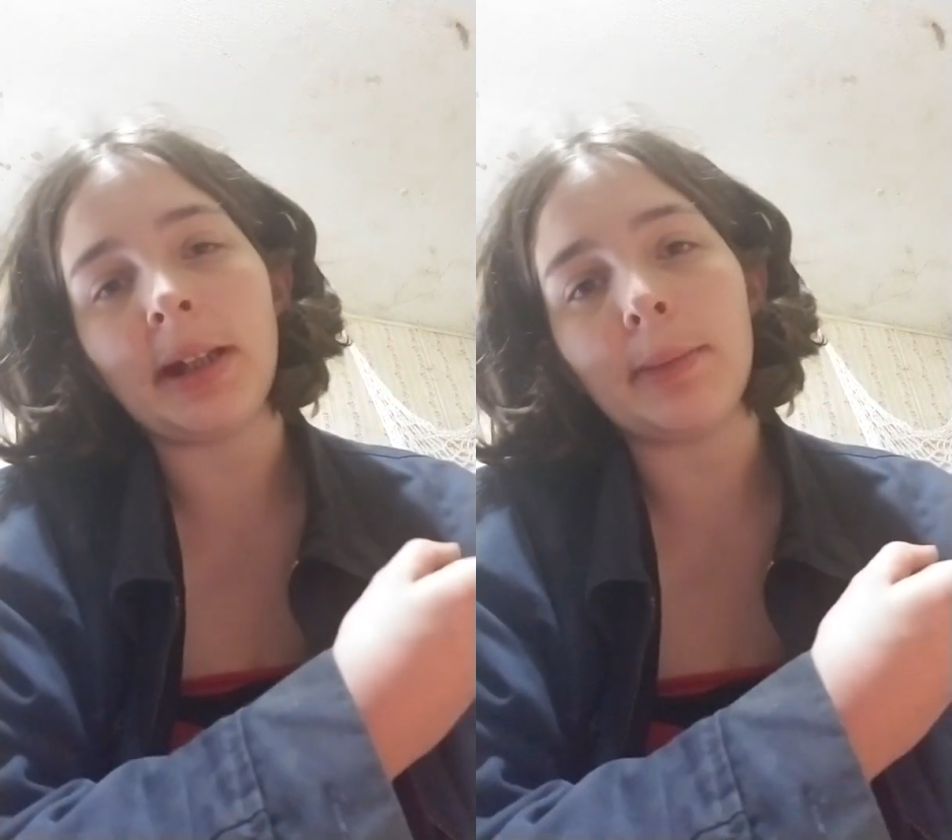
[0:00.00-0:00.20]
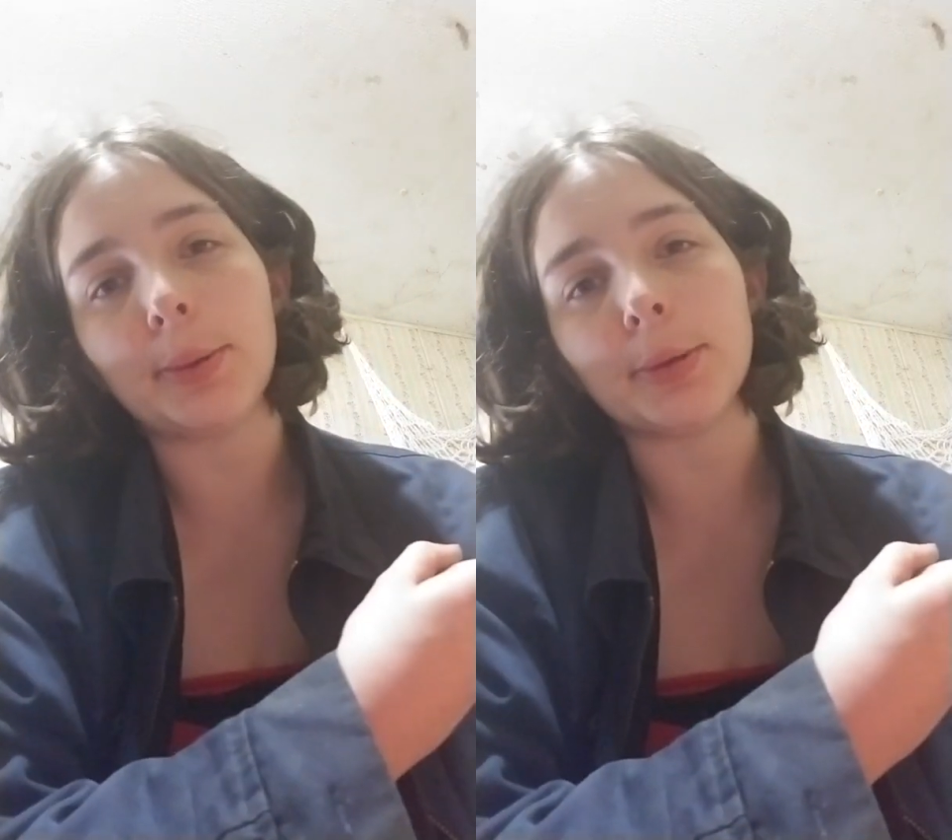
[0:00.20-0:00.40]

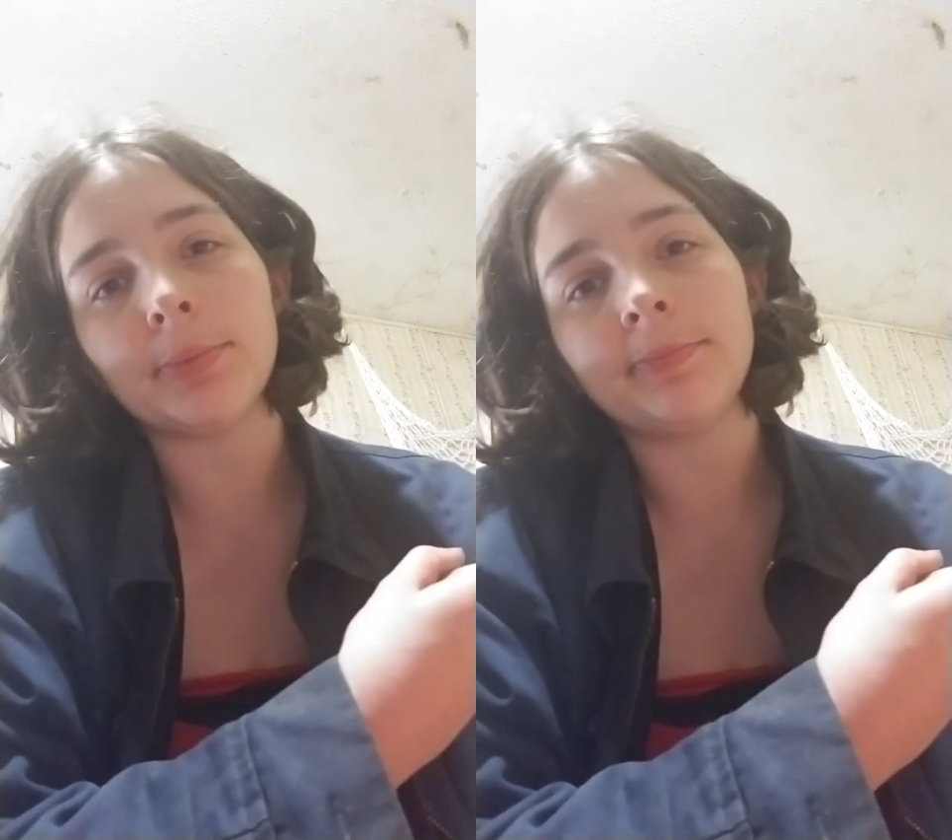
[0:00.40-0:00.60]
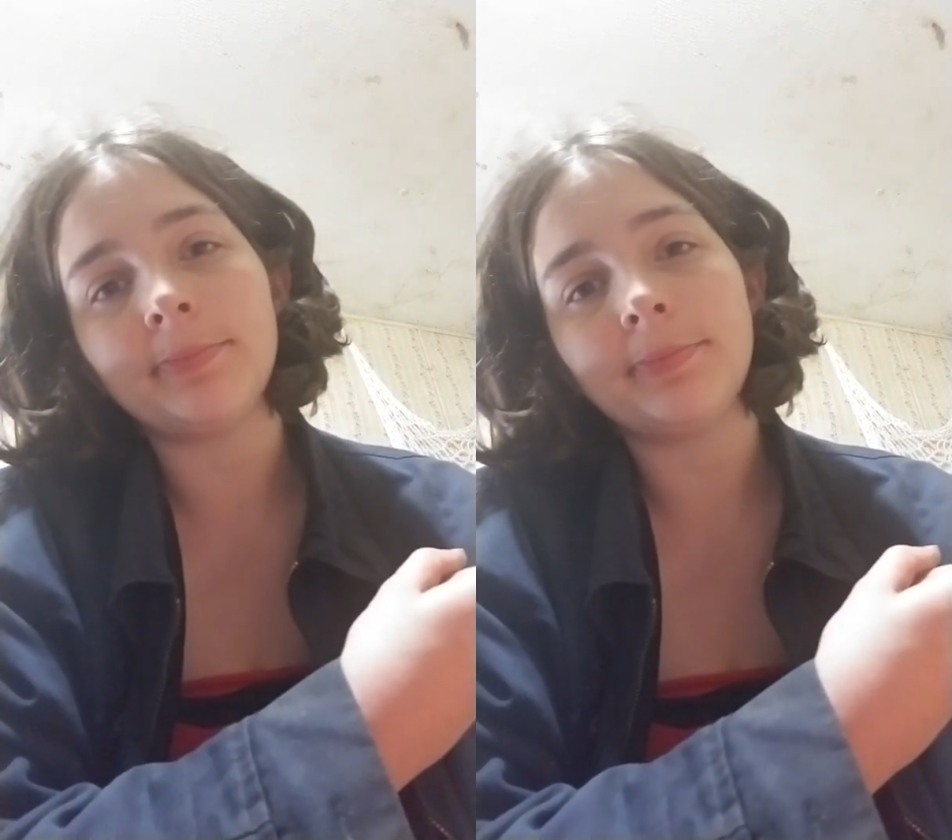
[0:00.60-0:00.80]
paper
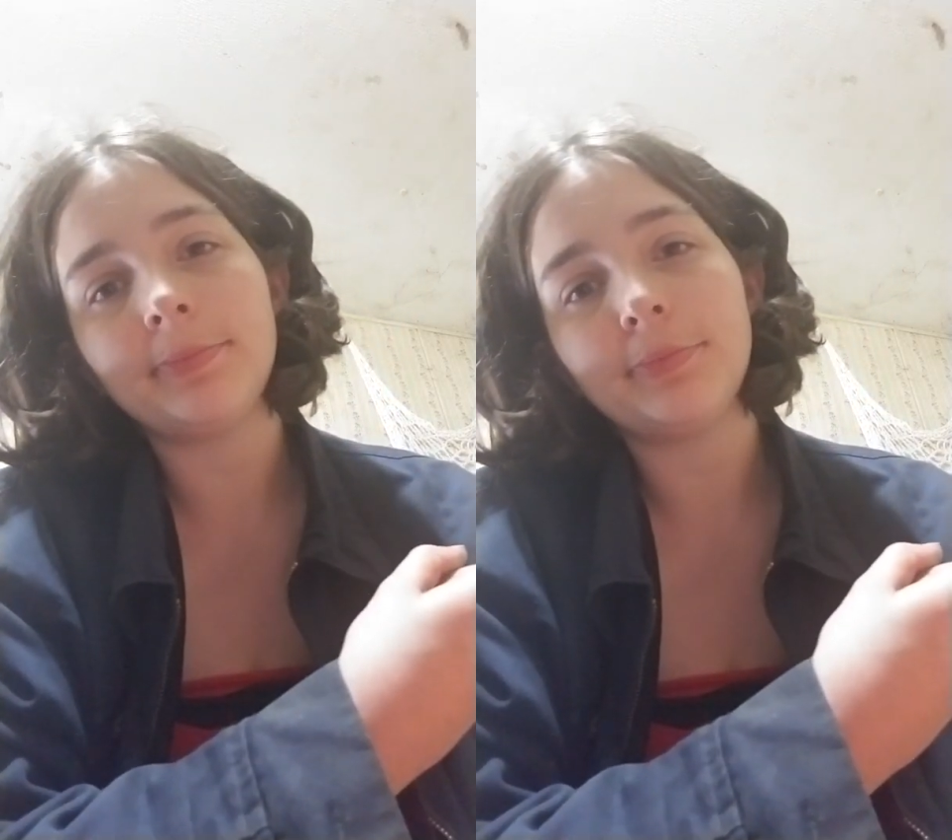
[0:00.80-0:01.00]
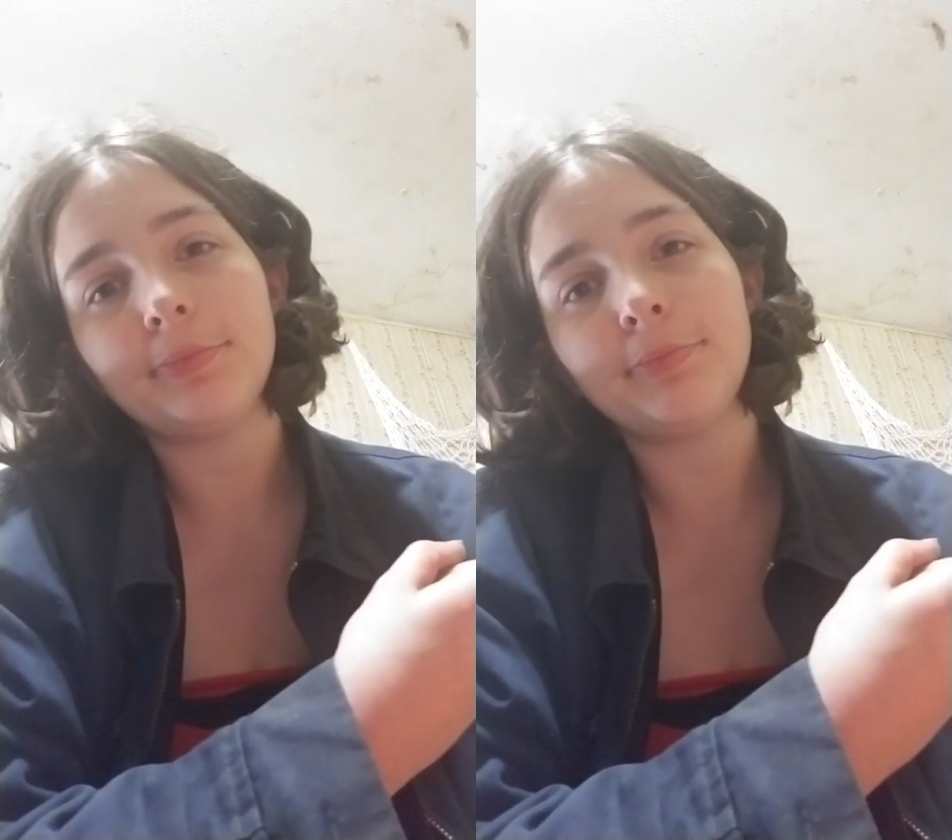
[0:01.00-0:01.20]

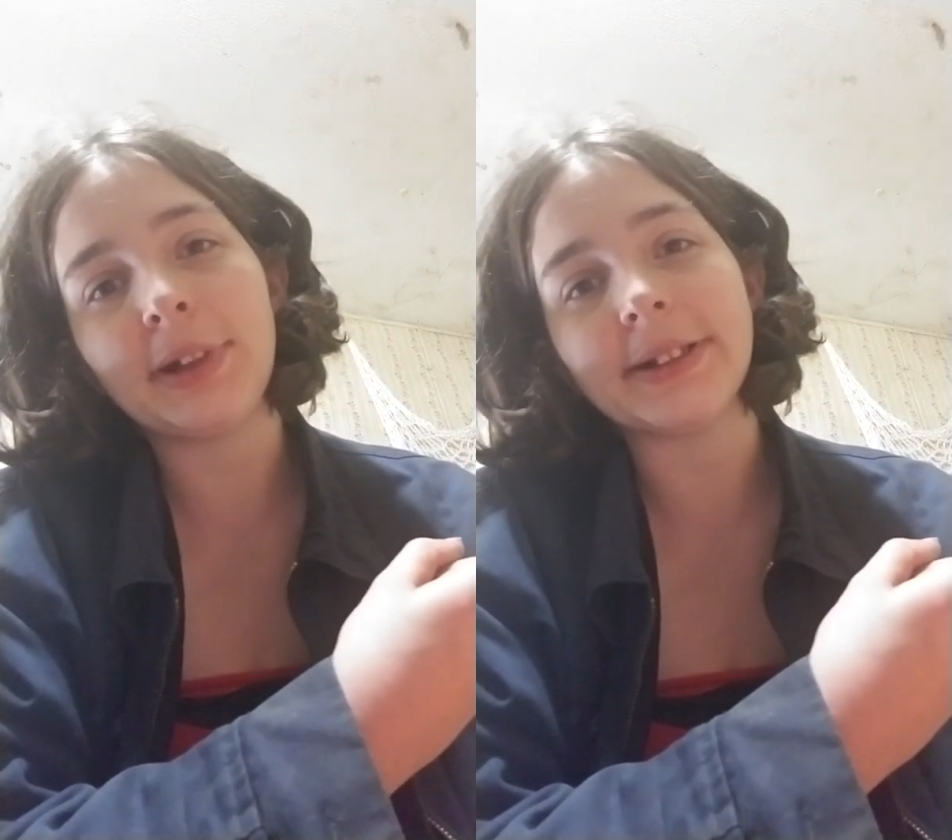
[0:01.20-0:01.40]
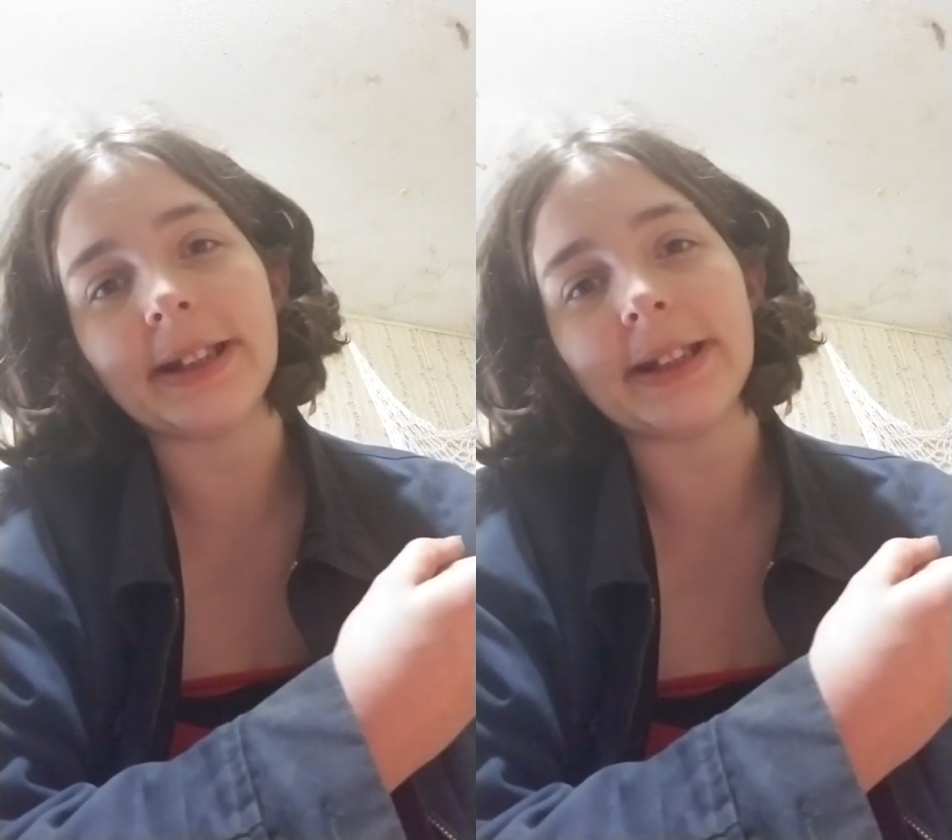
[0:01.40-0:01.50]
because I